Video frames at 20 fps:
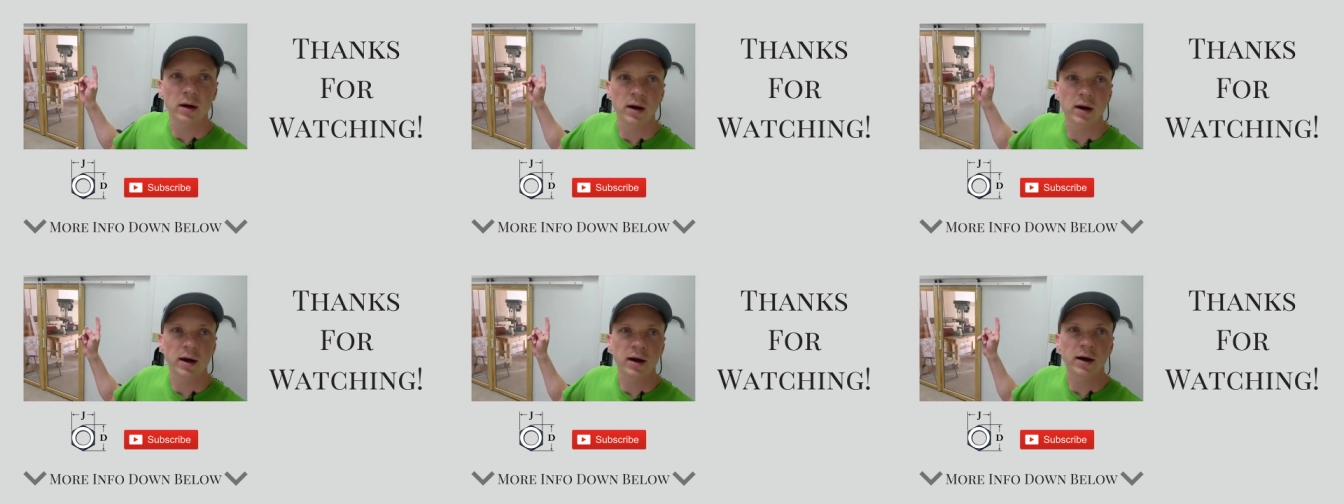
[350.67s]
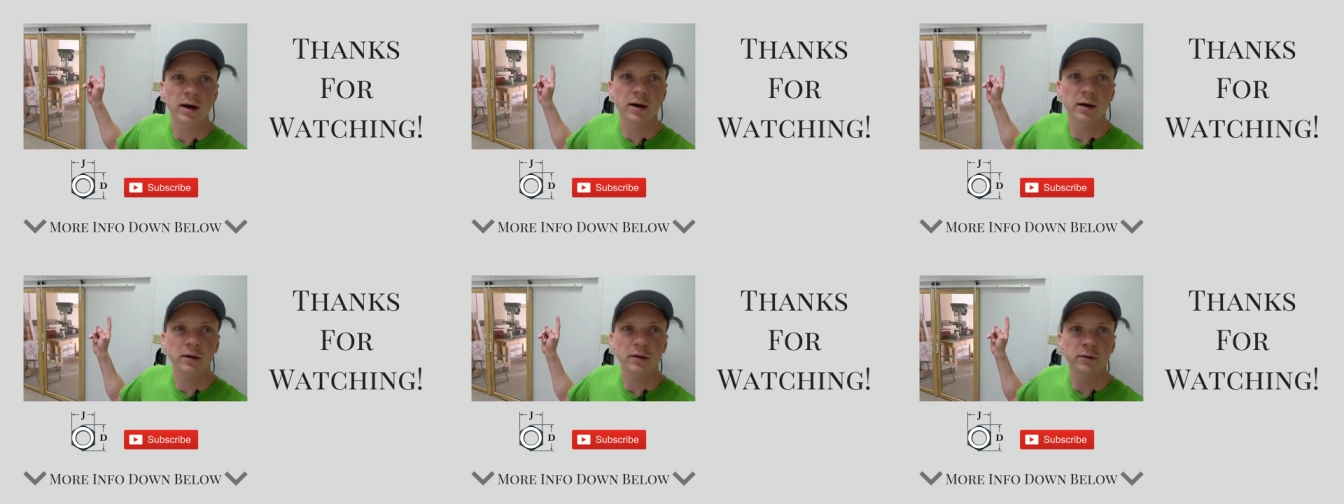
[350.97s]

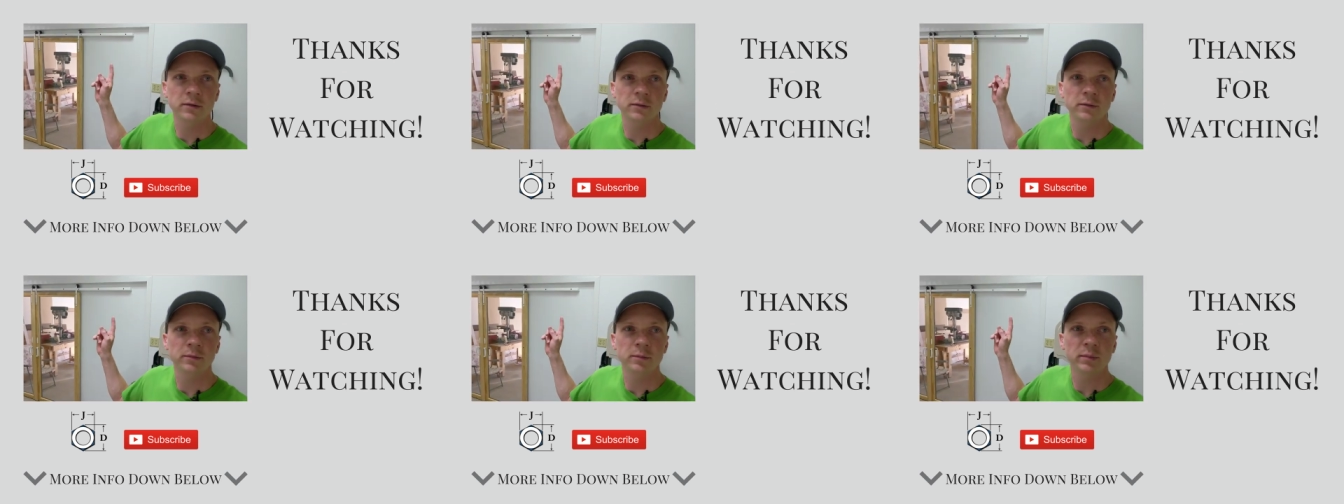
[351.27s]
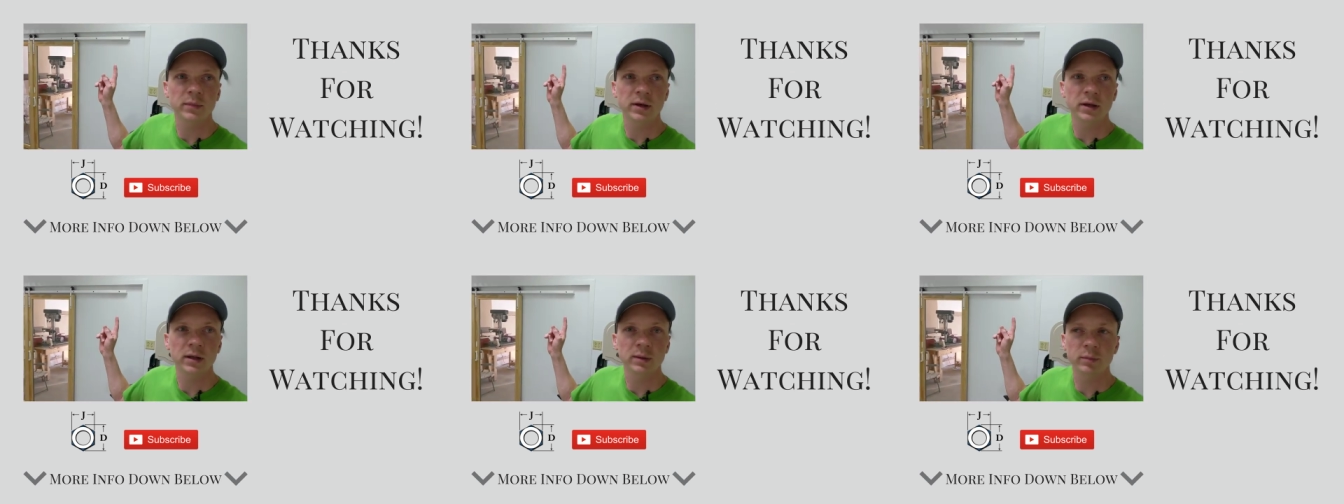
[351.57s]
I'm
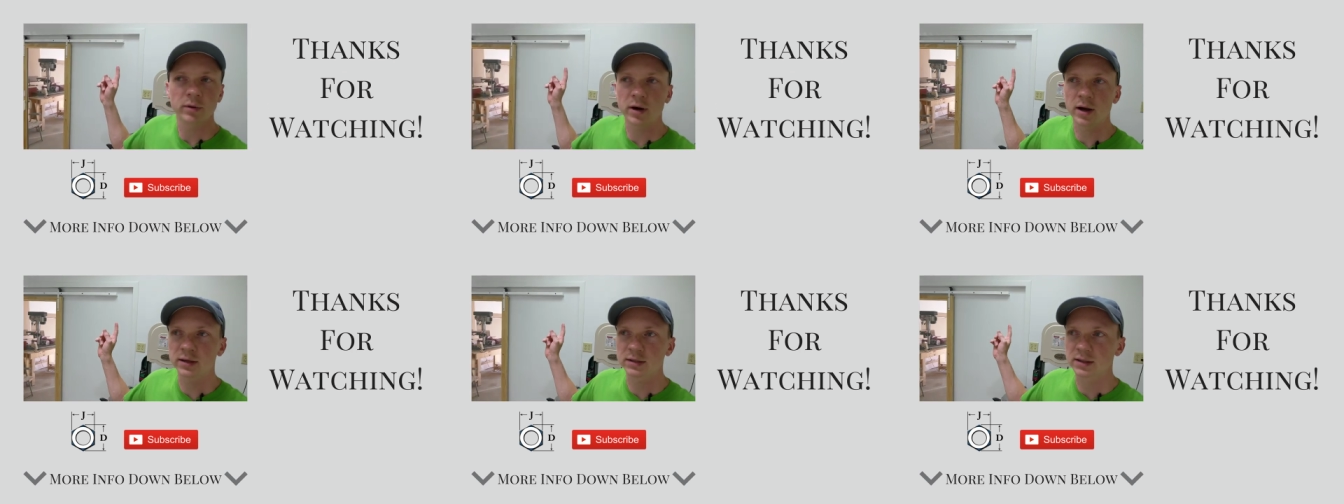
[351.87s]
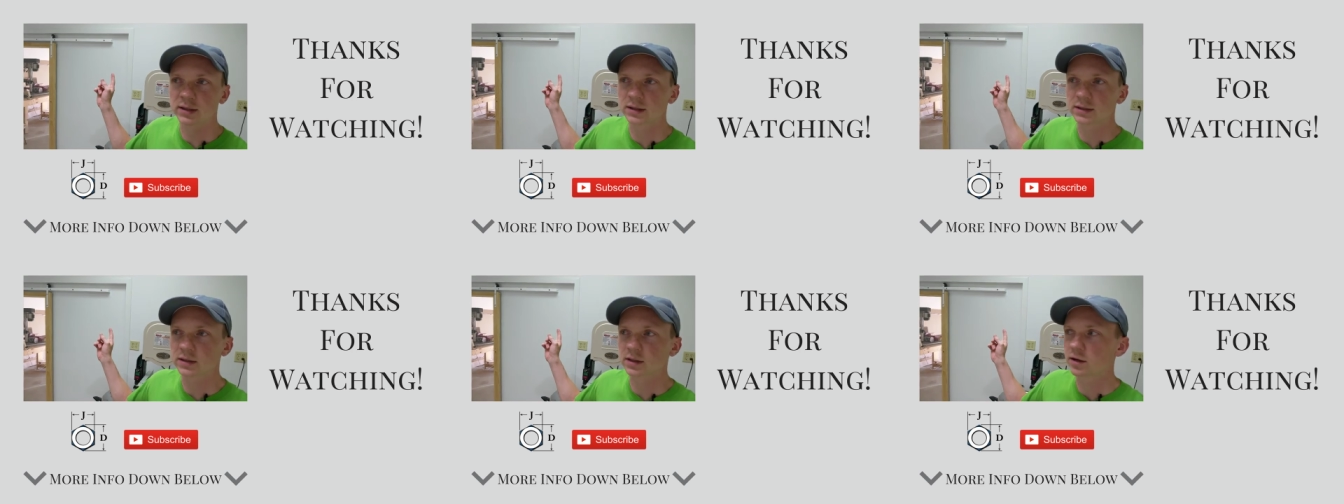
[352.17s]
in the
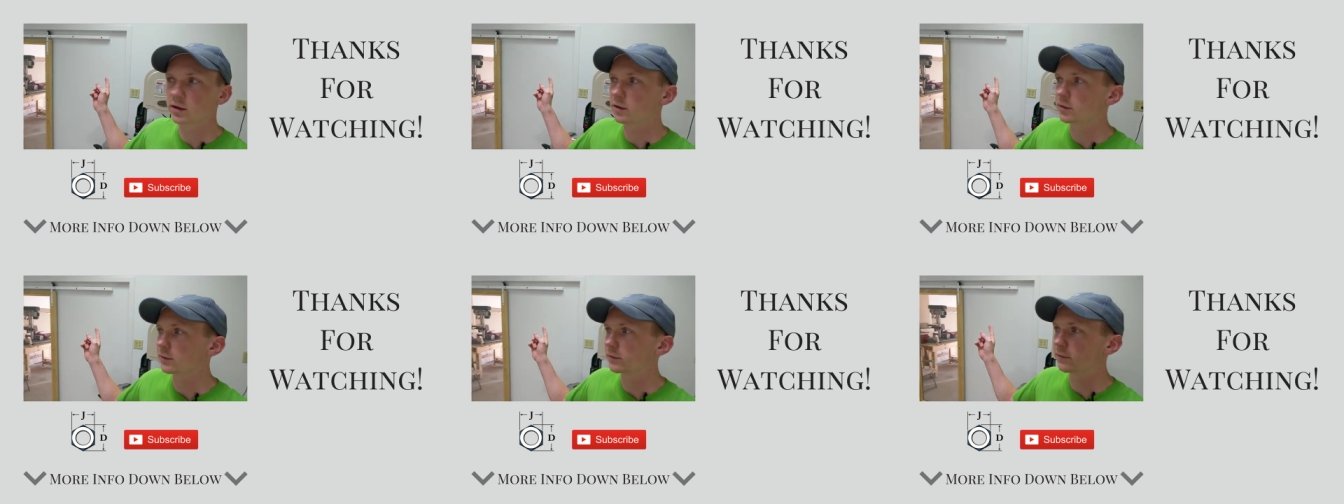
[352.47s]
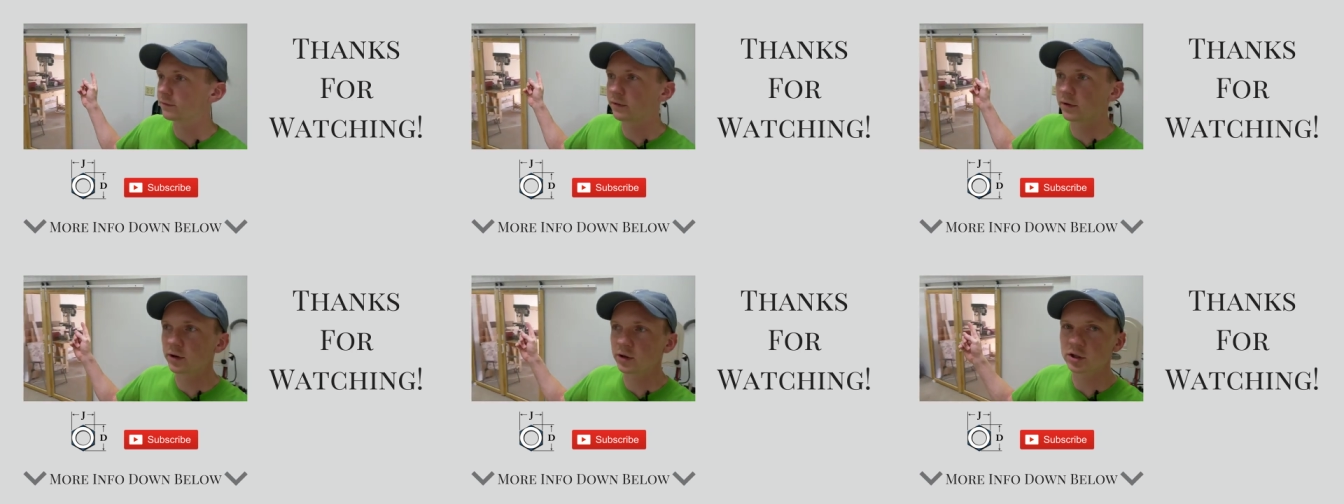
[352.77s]
process
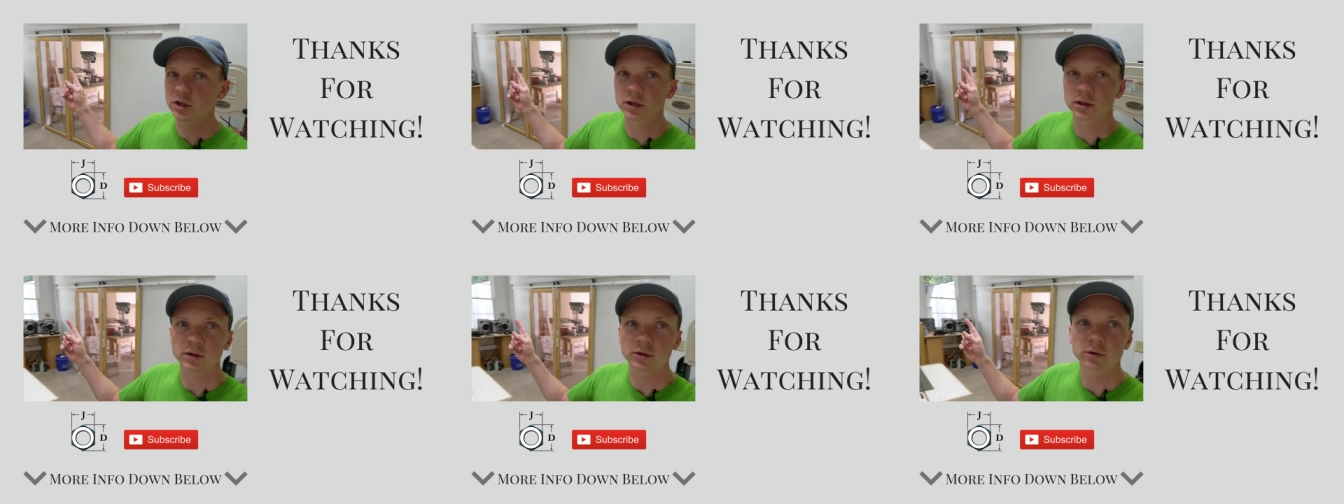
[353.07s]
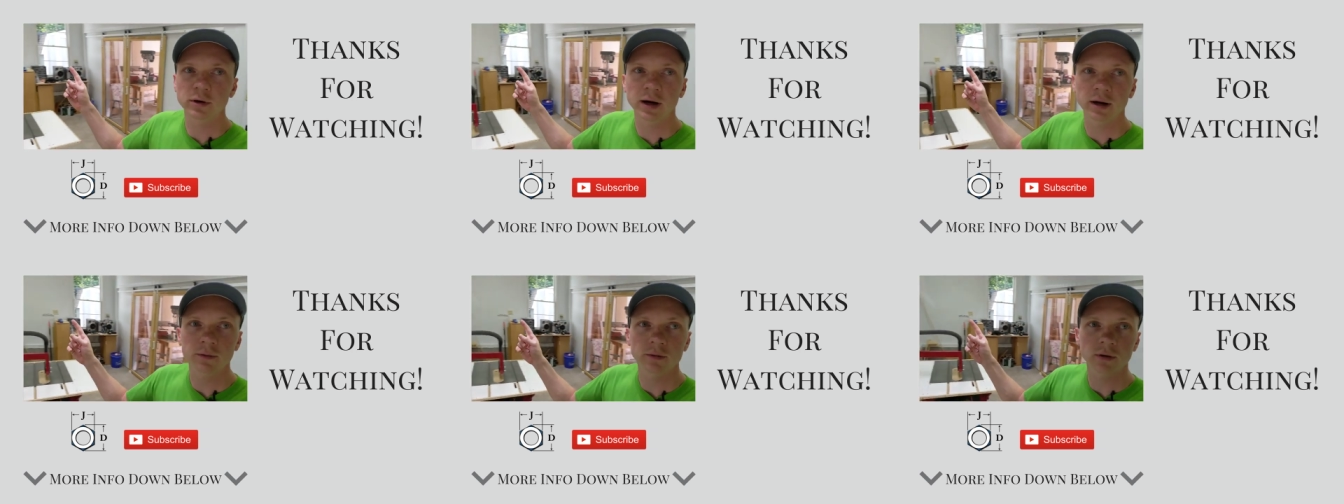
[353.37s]
of finishing the
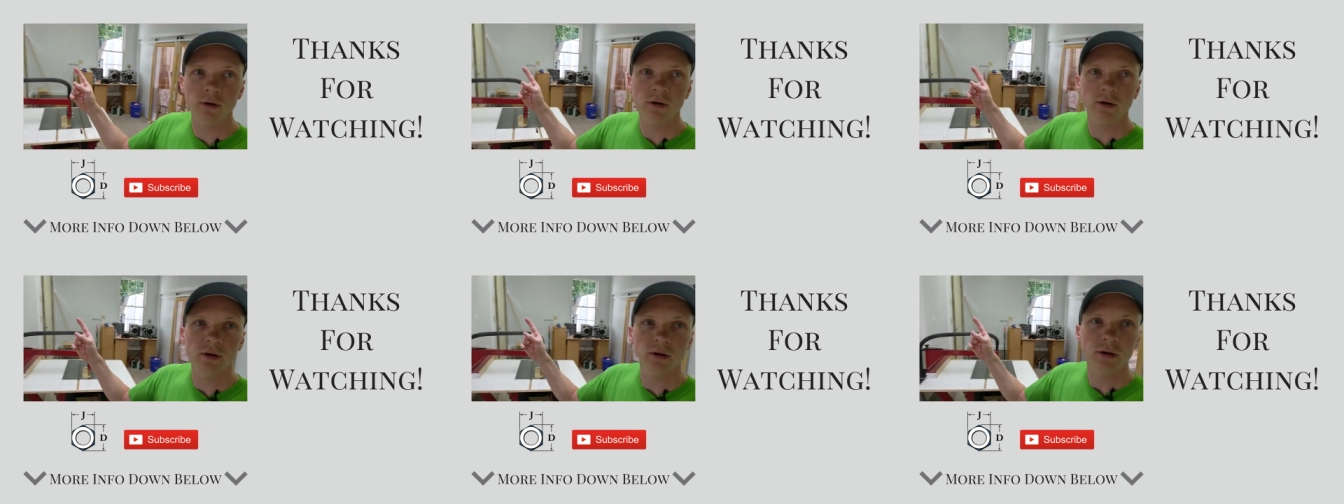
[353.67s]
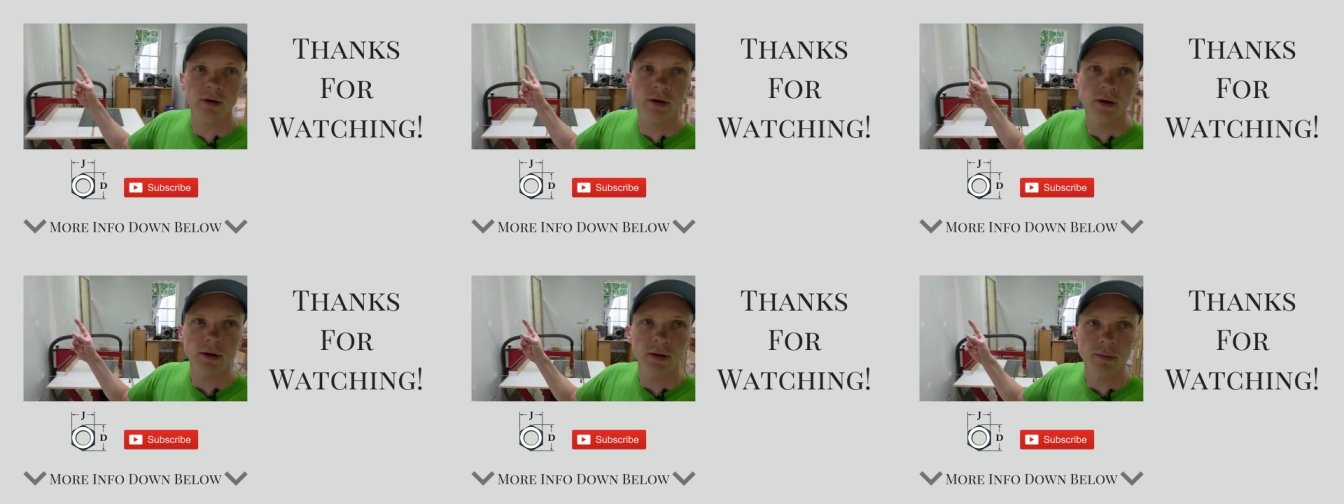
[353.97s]

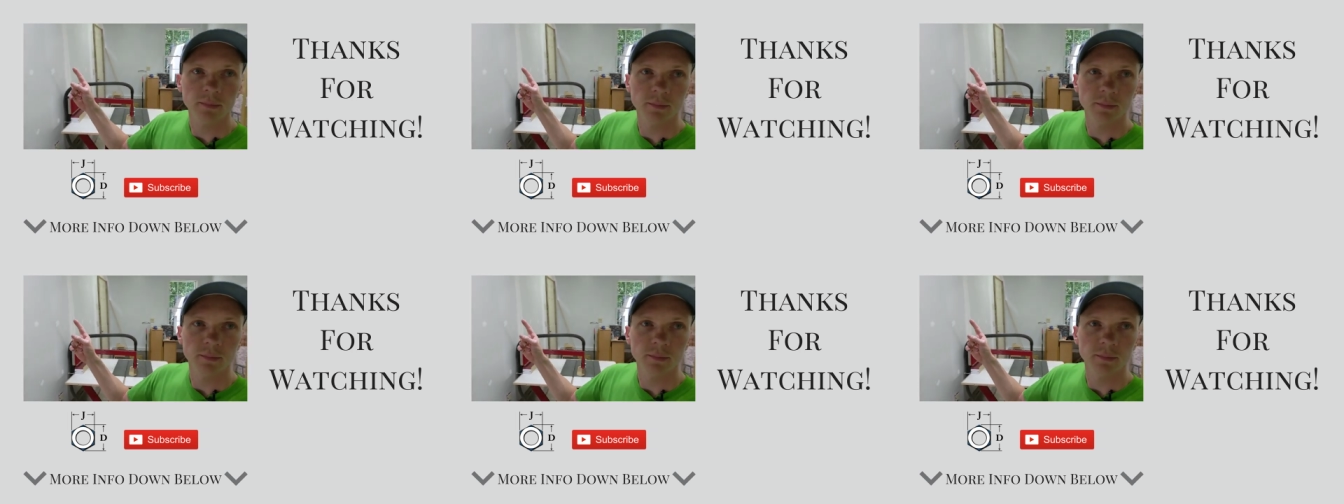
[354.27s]
drywall,